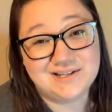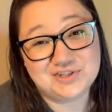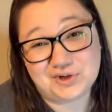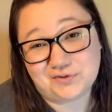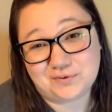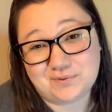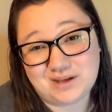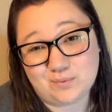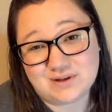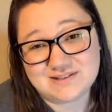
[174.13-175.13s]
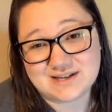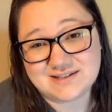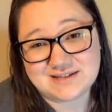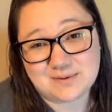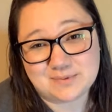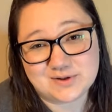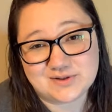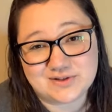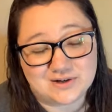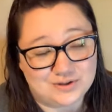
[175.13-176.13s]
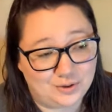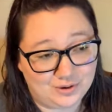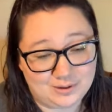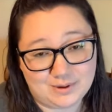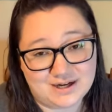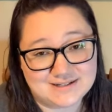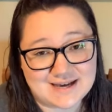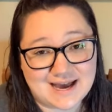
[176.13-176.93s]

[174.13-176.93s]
So for me, one size diapers are totally where it's